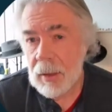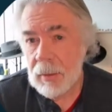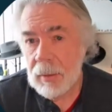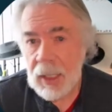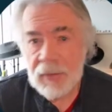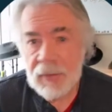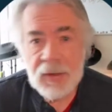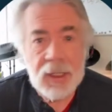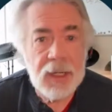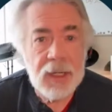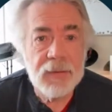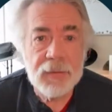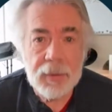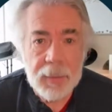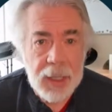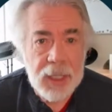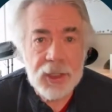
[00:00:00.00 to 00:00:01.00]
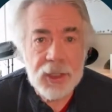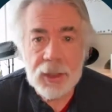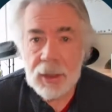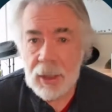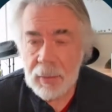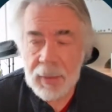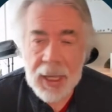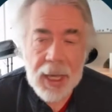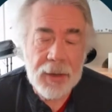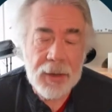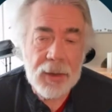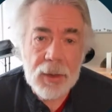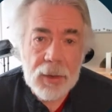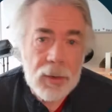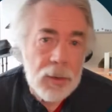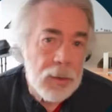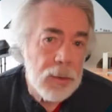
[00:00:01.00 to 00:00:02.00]
give it information about
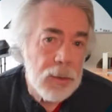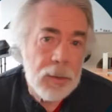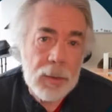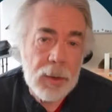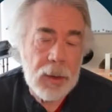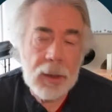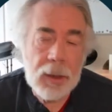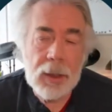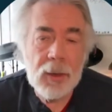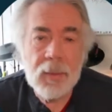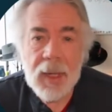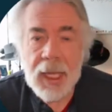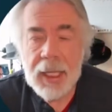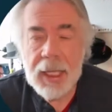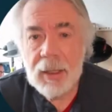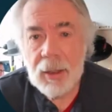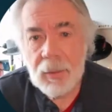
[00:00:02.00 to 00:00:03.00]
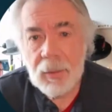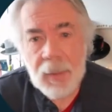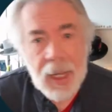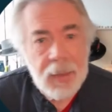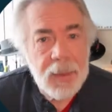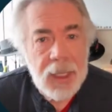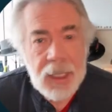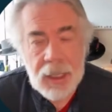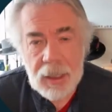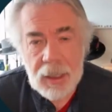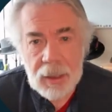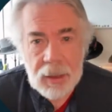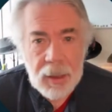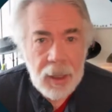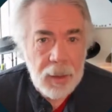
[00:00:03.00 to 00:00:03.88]
you. There may be